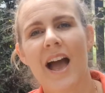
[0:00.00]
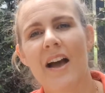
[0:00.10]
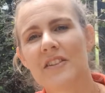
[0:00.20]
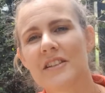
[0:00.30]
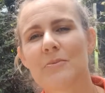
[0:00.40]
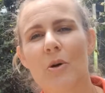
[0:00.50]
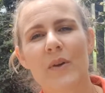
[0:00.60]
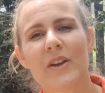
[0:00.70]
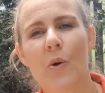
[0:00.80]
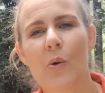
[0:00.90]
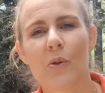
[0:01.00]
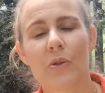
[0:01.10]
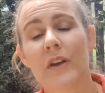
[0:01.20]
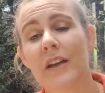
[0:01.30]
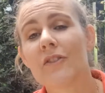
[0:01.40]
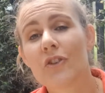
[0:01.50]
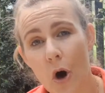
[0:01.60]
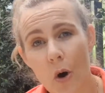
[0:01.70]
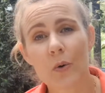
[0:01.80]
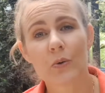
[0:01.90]
And this is what we call the
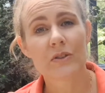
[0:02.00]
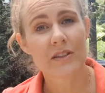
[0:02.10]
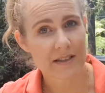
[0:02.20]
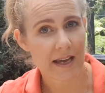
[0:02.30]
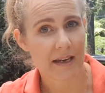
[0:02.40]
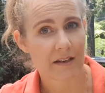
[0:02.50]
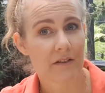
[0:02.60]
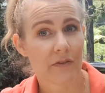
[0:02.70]
gold standard